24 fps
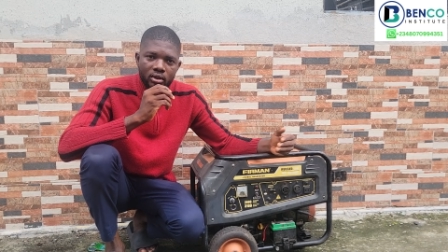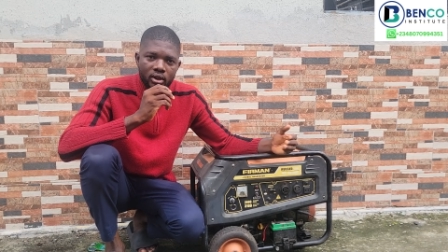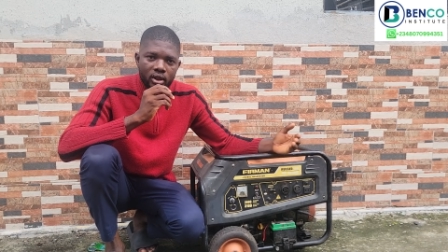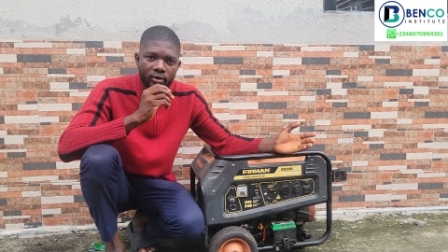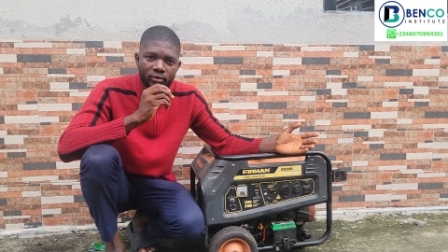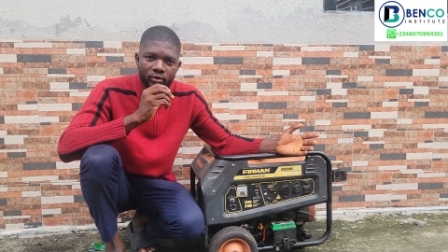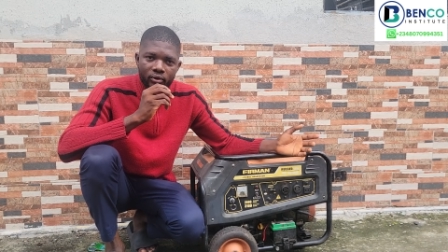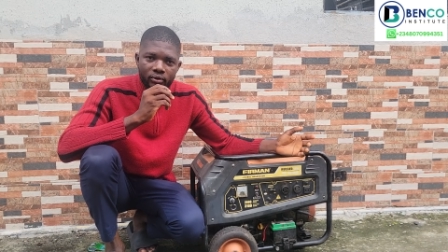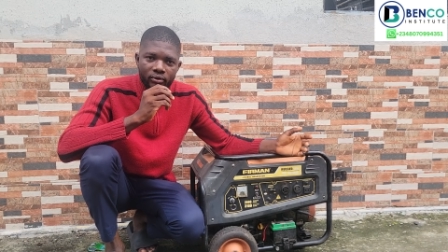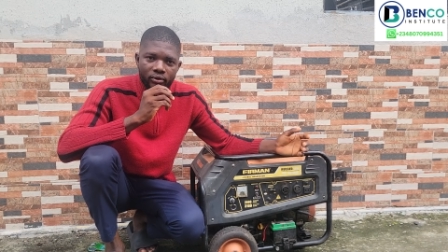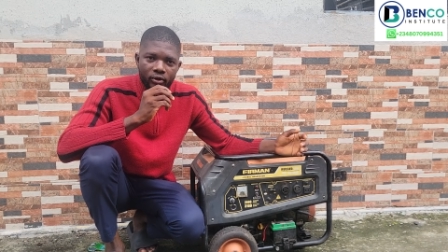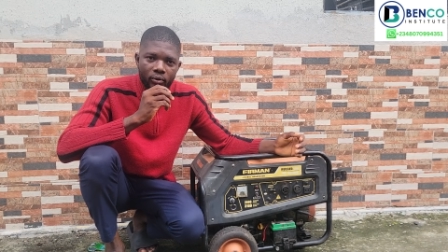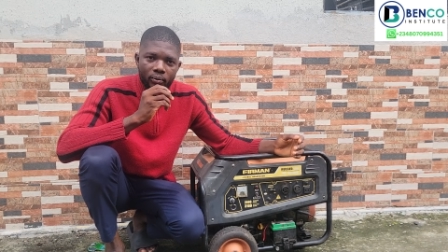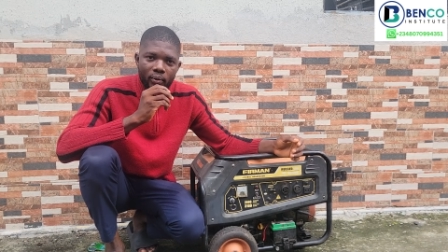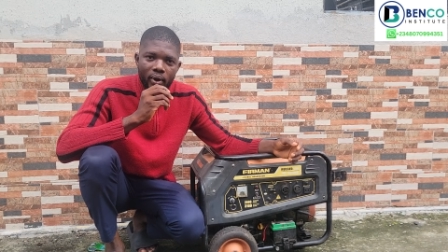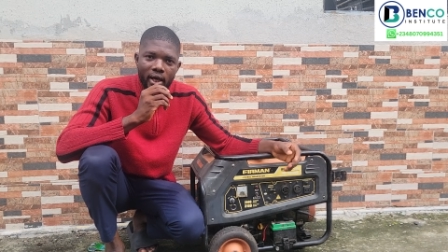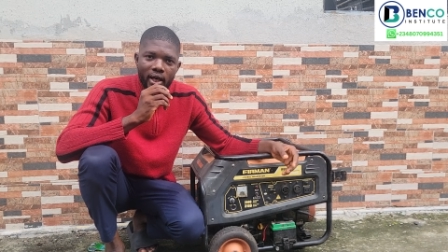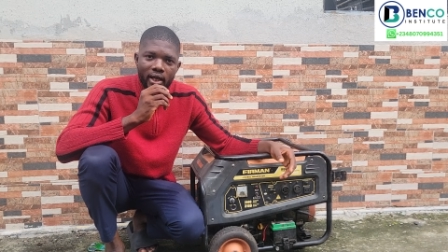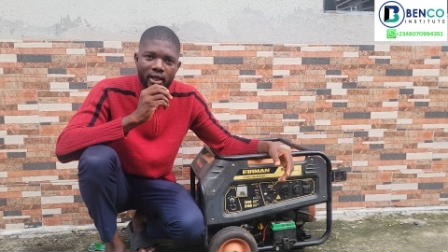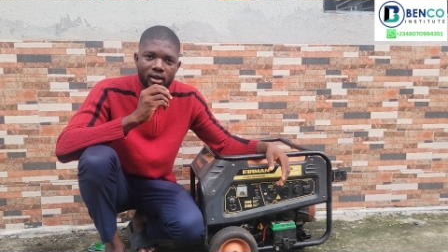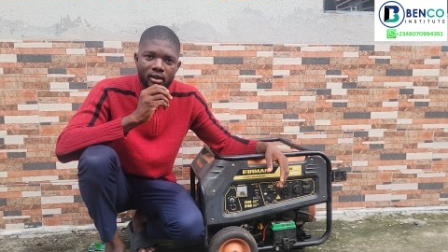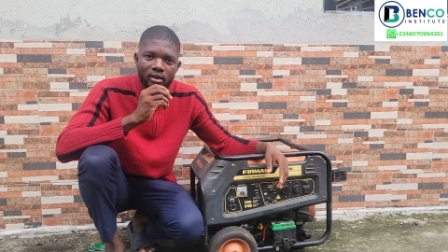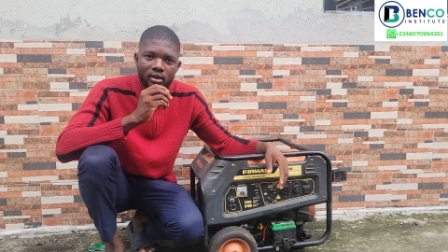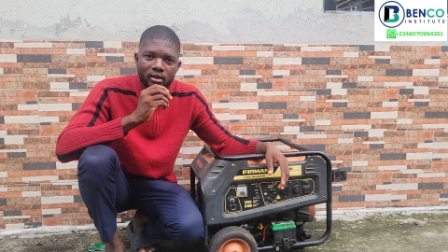even for
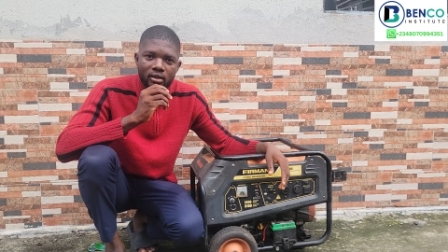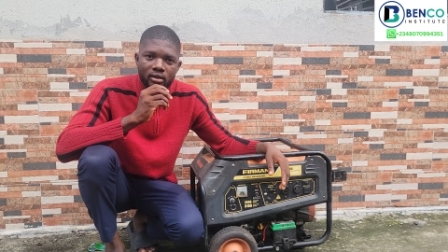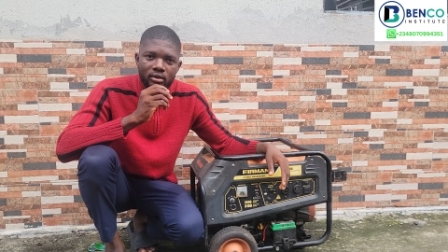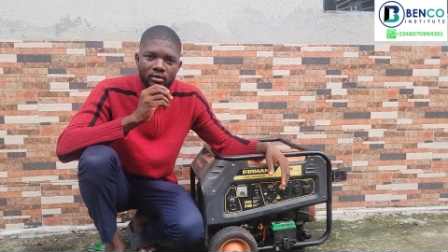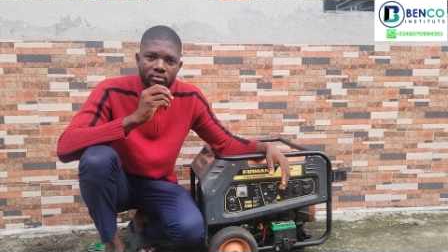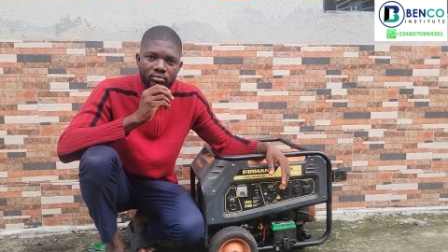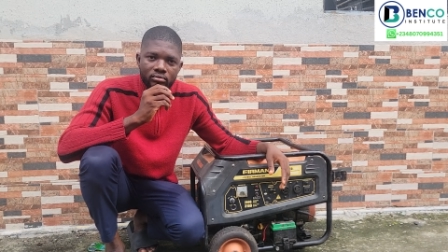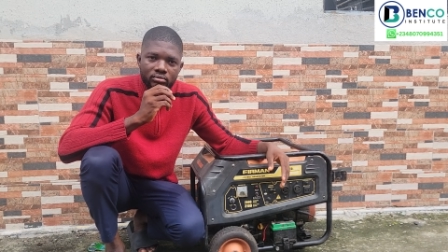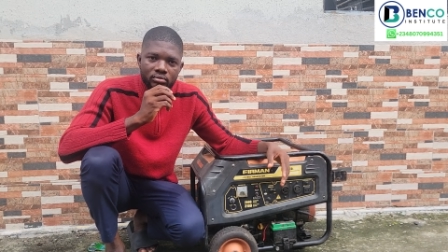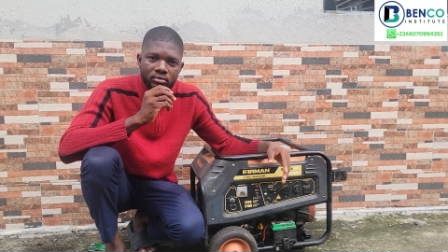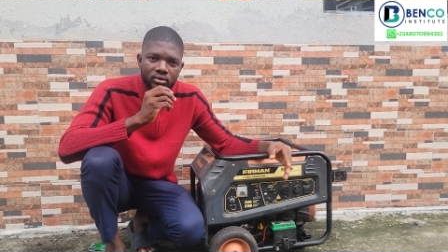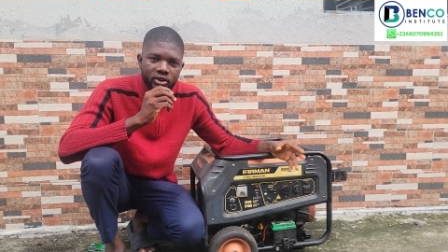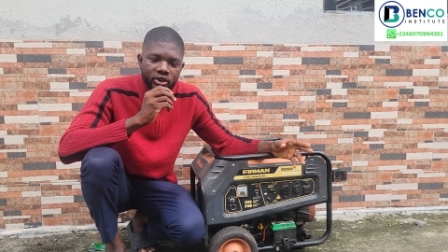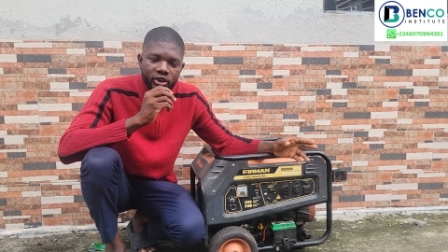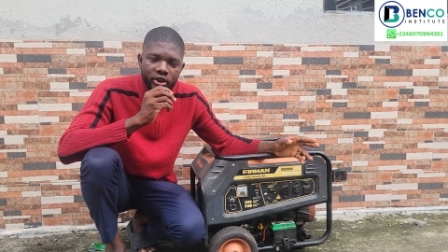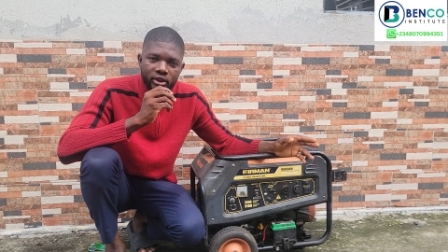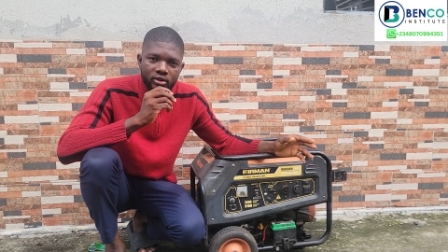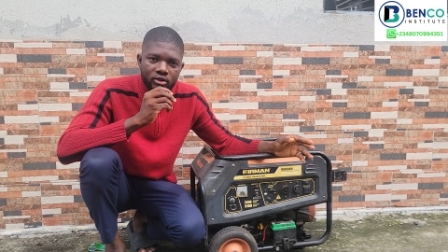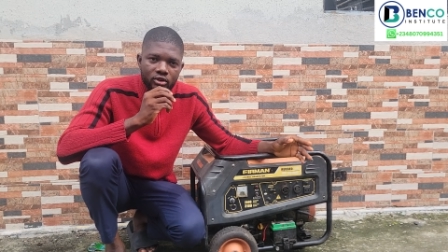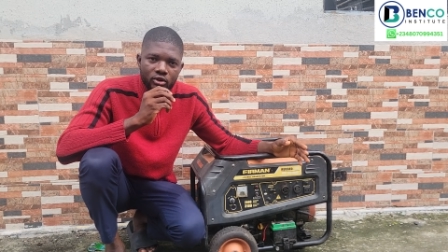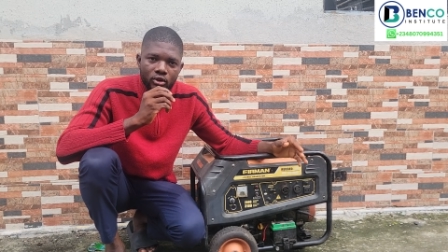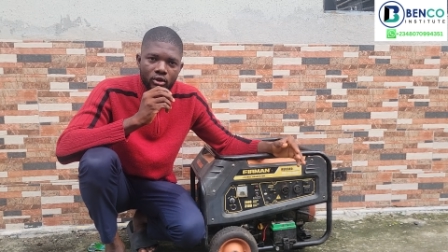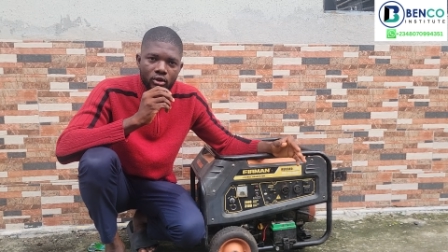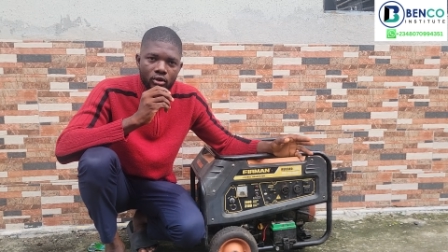my
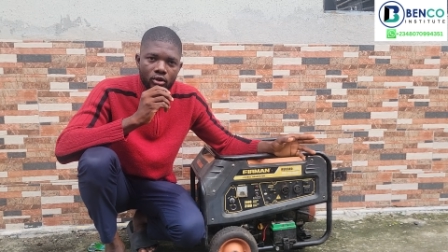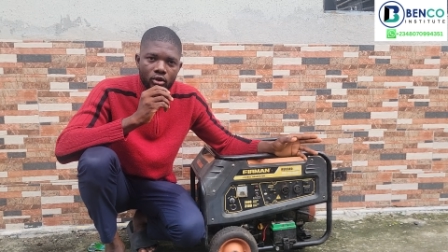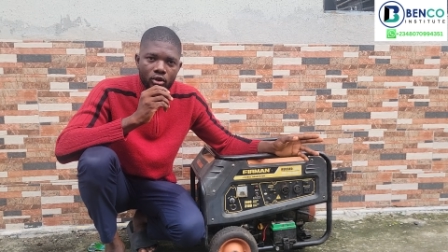chainsaw,